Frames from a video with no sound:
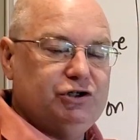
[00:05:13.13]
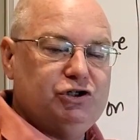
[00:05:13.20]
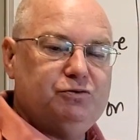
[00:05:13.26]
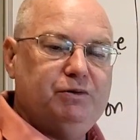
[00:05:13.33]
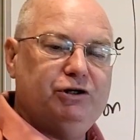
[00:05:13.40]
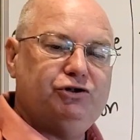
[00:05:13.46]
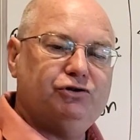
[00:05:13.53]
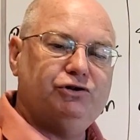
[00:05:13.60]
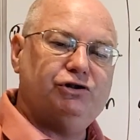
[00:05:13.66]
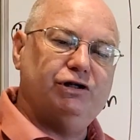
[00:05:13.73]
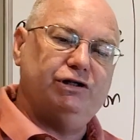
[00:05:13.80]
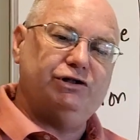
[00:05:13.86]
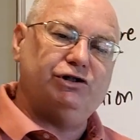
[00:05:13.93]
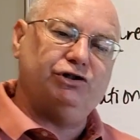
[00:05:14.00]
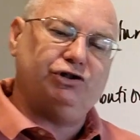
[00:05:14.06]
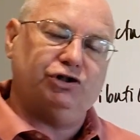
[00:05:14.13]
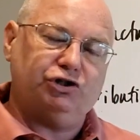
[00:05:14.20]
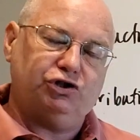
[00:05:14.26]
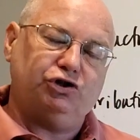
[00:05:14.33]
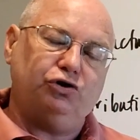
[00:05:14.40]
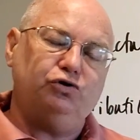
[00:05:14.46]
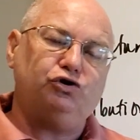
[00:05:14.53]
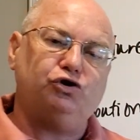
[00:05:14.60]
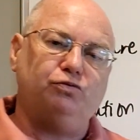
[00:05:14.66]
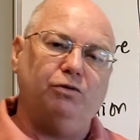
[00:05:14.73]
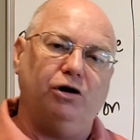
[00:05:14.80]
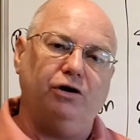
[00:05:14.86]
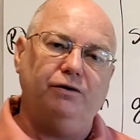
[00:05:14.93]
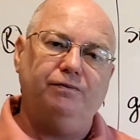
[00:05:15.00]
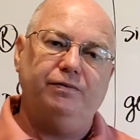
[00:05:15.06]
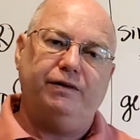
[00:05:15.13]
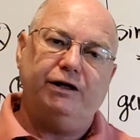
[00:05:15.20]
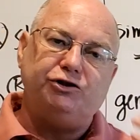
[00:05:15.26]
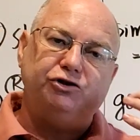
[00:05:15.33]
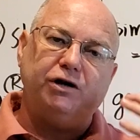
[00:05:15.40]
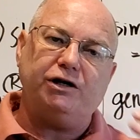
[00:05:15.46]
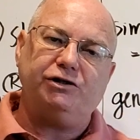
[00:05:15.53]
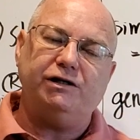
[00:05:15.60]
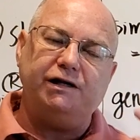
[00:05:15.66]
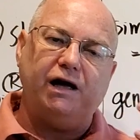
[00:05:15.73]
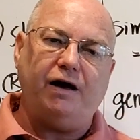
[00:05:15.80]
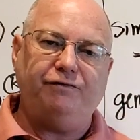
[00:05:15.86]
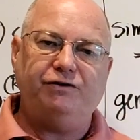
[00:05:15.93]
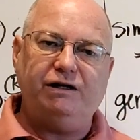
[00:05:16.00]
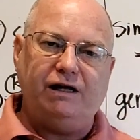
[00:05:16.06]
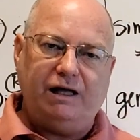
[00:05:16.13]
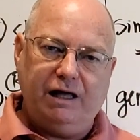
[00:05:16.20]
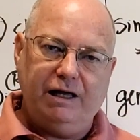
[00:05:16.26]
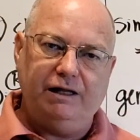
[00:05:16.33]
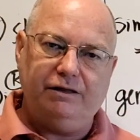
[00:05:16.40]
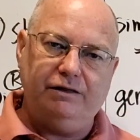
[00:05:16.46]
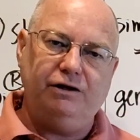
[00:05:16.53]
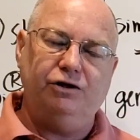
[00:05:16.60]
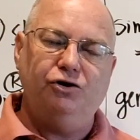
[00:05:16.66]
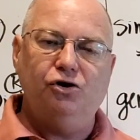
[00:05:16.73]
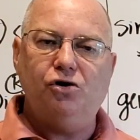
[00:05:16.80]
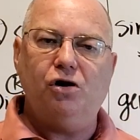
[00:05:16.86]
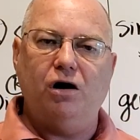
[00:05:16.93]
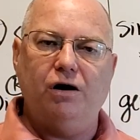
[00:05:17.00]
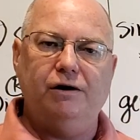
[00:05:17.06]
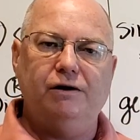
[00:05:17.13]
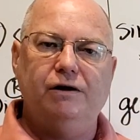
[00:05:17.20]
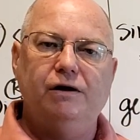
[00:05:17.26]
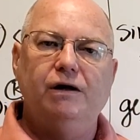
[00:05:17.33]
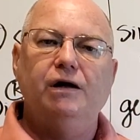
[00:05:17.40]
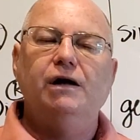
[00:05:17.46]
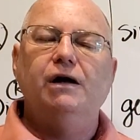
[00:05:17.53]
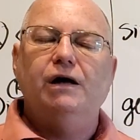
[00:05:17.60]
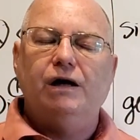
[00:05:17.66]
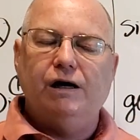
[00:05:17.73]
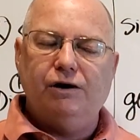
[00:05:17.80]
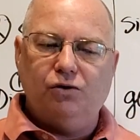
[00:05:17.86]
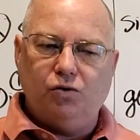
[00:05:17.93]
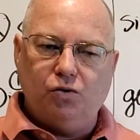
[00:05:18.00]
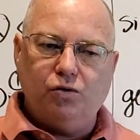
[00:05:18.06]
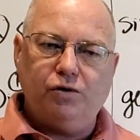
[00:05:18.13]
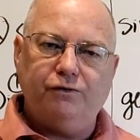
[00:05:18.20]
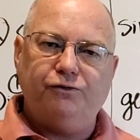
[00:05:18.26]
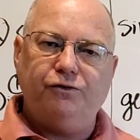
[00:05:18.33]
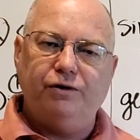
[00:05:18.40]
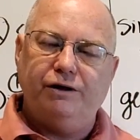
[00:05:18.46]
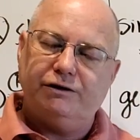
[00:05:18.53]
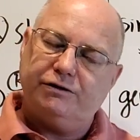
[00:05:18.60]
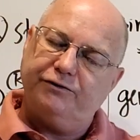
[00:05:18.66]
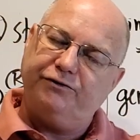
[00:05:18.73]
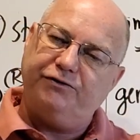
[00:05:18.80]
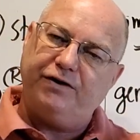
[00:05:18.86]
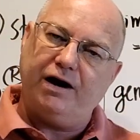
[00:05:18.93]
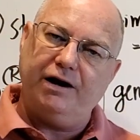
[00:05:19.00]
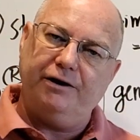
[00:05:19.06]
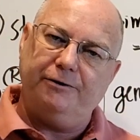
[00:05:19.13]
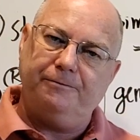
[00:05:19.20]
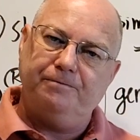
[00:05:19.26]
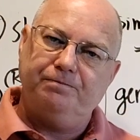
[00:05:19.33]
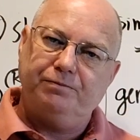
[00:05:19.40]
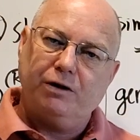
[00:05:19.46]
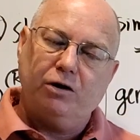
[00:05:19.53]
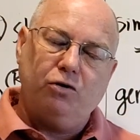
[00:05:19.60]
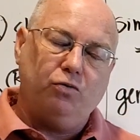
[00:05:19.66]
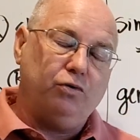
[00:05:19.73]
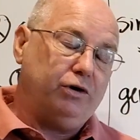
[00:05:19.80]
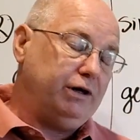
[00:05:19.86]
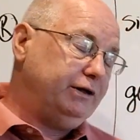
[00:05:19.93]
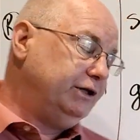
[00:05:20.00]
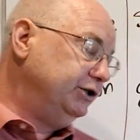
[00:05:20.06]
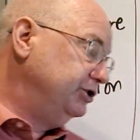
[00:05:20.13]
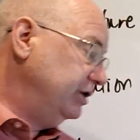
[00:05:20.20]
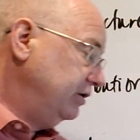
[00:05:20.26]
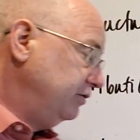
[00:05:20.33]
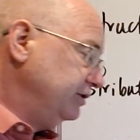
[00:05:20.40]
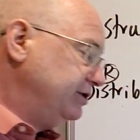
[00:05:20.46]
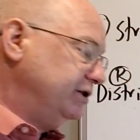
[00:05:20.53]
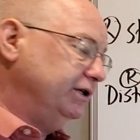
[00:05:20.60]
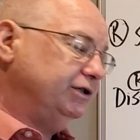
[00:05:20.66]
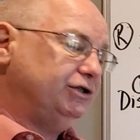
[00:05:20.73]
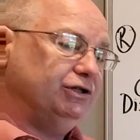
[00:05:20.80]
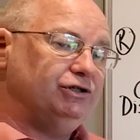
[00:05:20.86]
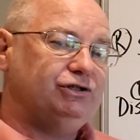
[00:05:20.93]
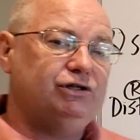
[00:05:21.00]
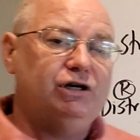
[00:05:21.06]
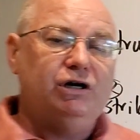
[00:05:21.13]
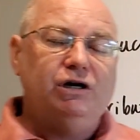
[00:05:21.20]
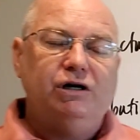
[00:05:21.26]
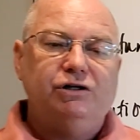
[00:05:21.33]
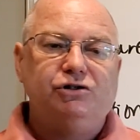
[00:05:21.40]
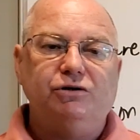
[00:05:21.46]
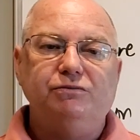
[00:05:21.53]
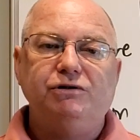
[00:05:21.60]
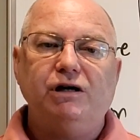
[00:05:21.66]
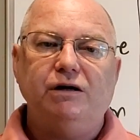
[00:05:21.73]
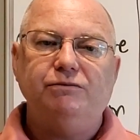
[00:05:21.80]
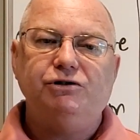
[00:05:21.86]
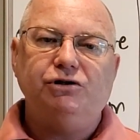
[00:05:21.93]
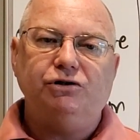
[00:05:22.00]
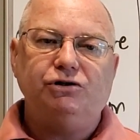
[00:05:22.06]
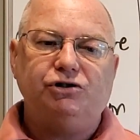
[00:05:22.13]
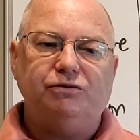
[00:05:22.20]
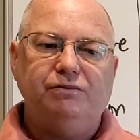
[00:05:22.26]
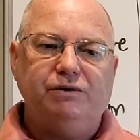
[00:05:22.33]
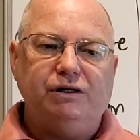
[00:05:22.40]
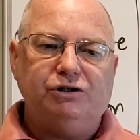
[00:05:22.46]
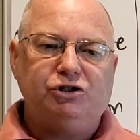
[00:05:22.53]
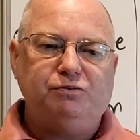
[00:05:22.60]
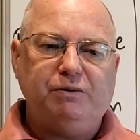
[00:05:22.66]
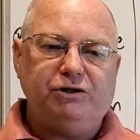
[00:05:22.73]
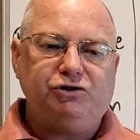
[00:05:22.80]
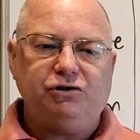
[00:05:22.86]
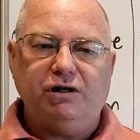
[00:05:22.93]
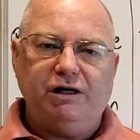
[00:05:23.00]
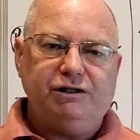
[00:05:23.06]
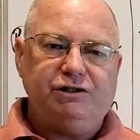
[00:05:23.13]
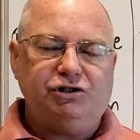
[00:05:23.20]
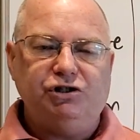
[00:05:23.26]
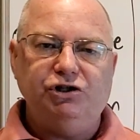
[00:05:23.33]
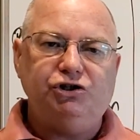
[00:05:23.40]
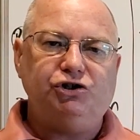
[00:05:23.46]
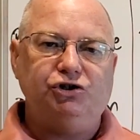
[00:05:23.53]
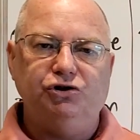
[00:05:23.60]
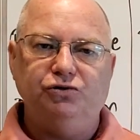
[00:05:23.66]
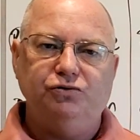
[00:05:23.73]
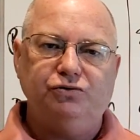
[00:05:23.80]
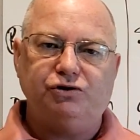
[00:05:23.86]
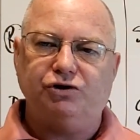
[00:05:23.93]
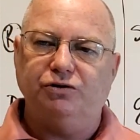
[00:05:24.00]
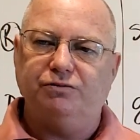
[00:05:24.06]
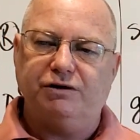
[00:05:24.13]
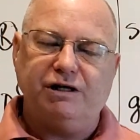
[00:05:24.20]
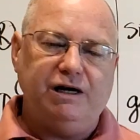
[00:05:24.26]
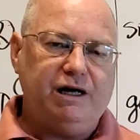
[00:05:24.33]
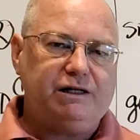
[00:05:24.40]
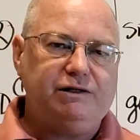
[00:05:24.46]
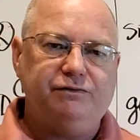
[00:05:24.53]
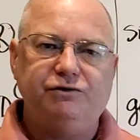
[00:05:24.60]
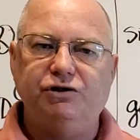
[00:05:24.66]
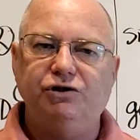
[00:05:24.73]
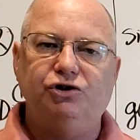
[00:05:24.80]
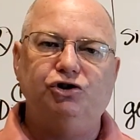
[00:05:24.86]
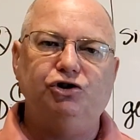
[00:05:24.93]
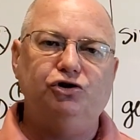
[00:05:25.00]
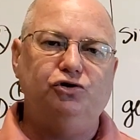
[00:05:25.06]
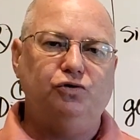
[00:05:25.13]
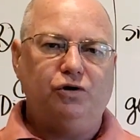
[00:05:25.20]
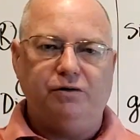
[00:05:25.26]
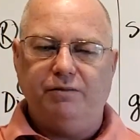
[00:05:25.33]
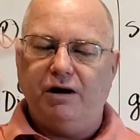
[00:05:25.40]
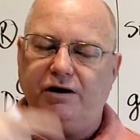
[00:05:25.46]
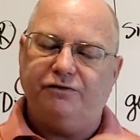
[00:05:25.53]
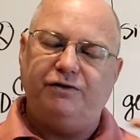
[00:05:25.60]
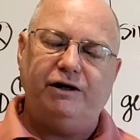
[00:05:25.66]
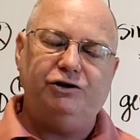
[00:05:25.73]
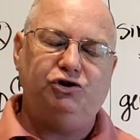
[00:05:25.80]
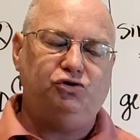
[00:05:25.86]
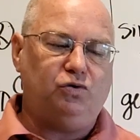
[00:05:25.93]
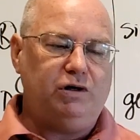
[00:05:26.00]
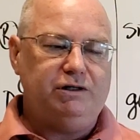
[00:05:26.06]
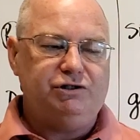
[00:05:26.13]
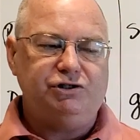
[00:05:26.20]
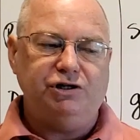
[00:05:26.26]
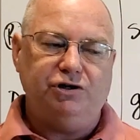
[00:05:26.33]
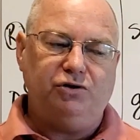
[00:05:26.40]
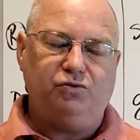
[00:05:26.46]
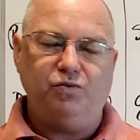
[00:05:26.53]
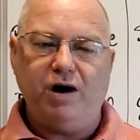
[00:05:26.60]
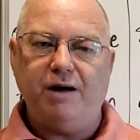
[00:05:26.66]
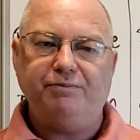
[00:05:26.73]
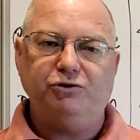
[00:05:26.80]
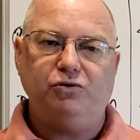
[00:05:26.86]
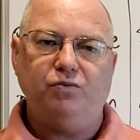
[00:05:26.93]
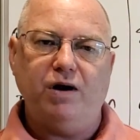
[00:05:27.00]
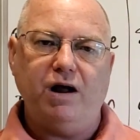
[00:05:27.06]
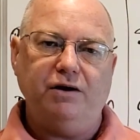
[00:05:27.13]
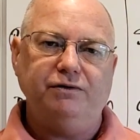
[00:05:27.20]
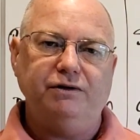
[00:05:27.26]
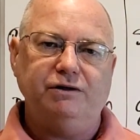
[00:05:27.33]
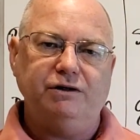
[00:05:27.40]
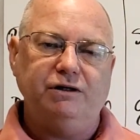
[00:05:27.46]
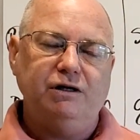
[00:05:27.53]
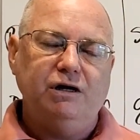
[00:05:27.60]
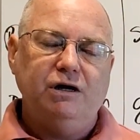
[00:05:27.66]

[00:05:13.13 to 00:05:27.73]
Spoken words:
the special senses is so small that you actually have to hit the neuron in order for it to fire. Where in the general senses, sometimes there's some specialized tissue, some connective tissue or a modified Schwann cell wrapped around the